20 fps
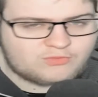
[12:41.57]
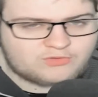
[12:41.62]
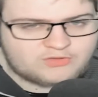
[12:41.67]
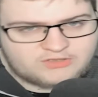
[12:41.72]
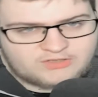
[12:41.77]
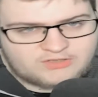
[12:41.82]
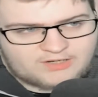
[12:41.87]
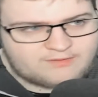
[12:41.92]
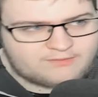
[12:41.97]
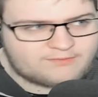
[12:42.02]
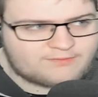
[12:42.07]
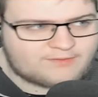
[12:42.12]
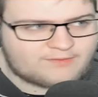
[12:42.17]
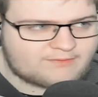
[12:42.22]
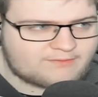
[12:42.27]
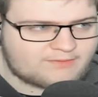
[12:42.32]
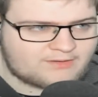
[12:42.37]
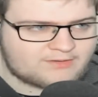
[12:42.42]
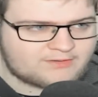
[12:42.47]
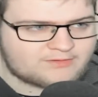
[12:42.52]
safe
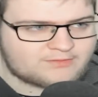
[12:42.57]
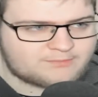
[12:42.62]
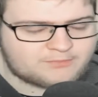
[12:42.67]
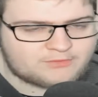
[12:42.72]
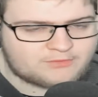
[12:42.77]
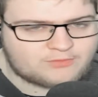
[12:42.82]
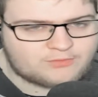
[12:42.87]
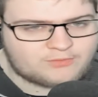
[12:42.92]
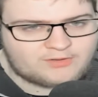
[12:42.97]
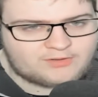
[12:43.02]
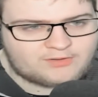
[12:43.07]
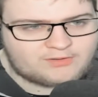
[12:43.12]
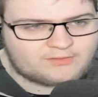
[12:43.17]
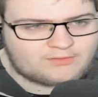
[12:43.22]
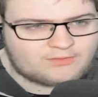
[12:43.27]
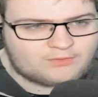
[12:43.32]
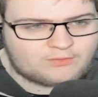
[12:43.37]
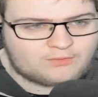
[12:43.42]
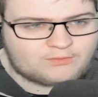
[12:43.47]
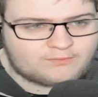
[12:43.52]
is between
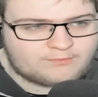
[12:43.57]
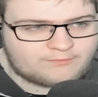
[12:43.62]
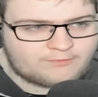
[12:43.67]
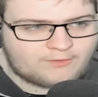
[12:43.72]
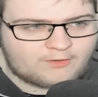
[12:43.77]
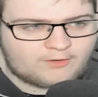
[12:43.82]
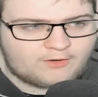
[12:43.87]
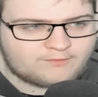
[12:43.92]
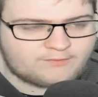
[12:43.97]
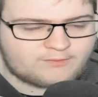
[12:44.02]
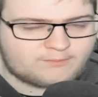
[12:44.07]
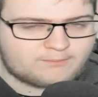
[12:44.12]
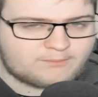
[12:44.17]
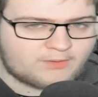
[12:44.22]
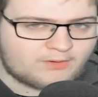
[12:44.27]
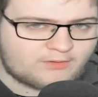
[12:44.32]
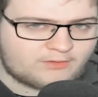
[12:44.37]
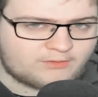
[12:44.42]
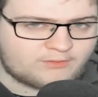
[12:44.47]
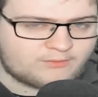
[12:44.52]
or 5 and
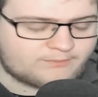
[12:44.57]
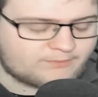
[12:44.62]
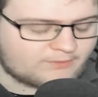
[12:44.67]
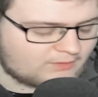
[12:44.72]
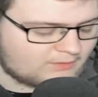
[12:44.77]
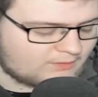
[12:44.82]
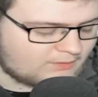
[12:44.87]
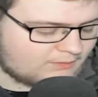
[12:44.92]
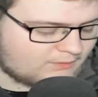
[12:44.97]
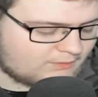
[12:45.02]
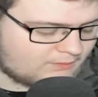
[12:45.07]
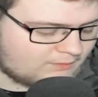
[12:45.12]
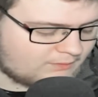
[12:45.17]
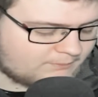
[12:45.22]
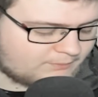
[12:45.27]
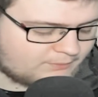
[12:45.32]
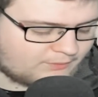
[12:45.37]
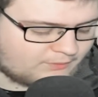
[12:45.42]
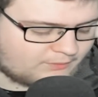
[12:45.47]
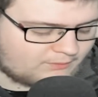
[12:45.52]
below,
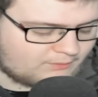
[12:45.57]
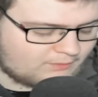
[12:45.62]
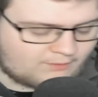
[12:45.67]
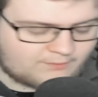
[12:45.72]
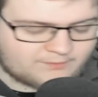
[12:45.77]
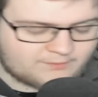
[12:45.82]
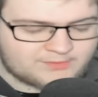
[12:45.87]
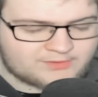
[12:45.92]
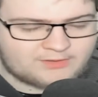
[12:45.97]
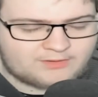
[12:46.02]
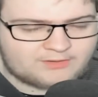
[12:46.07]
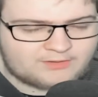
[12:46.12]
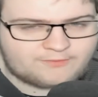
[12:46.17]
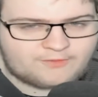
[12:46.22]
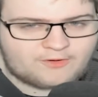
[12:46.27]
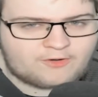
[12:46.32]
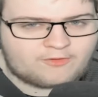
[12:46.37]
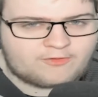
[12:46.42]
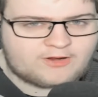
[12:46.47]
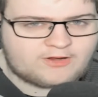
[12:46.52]
but obviously there's
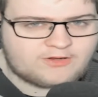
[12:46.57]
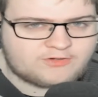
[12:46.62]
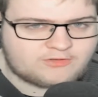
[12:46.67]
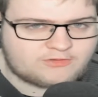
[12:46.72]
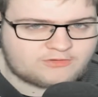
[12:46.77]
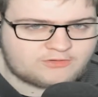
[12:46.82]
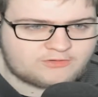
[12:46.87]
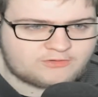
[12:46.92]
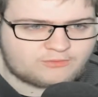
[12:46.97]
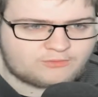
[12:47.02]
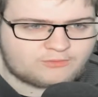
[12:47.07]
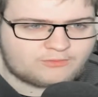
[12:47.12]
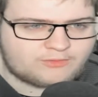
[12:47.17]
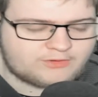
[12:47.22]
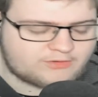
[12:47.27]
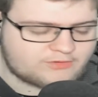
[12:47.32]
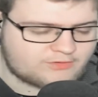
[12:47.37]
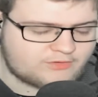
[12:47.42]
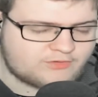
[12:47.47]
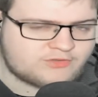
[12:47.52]
variations and all
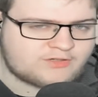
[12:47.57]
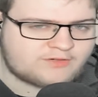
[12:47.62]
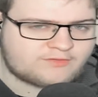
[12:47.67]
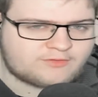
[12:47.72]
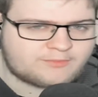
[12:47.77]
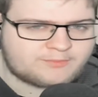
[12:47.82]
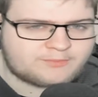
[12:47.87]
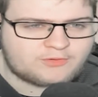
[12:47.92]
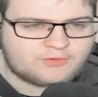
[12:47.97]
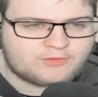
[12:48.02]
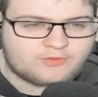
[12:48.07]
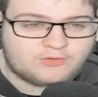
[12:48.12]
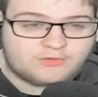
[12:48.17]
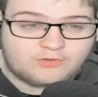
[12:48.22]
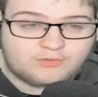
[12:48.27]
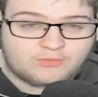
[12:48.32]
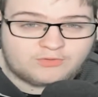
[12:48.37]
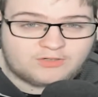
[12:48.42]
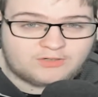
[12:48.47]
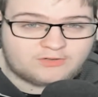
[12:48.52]
this. So you just have to do your
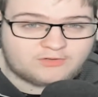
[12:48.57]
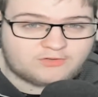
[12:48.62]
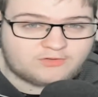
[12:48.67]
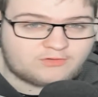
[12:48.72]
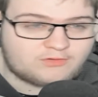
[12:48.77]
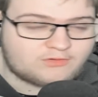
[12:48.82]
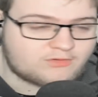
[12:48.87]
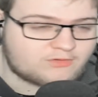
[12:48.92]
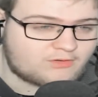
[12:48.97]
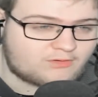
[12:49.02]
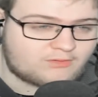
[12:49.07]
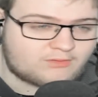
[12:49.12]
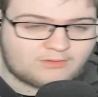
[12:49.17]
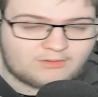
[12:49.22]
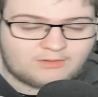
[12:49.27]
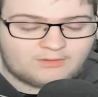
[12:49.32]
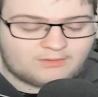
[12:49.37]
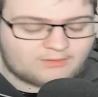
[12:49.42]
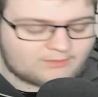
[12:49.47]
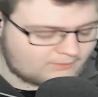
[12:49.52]
due diligence and
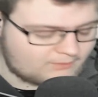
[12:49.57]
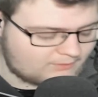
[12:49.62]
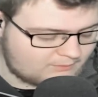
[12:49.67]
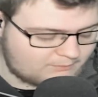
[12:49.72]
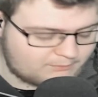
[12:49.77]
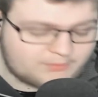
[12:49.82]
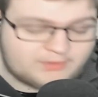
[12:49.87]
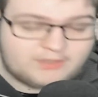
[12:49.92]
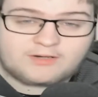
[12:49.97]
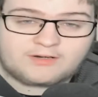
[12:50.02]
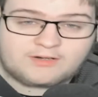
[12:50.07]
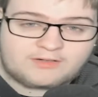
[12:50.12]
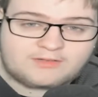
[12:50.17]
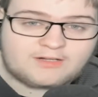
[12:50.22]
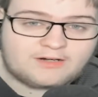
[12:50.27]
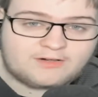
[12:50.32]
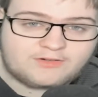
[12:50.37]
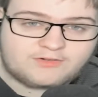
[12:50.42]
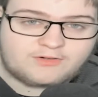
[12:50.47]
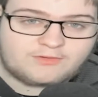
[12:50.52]
be an
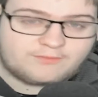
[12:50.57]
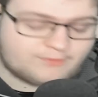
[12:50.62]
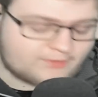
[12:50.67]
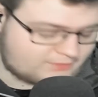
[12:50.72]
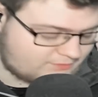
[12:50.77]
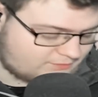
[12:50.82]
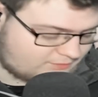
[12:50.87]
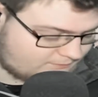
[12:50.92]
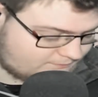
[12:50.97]
intelligent investor.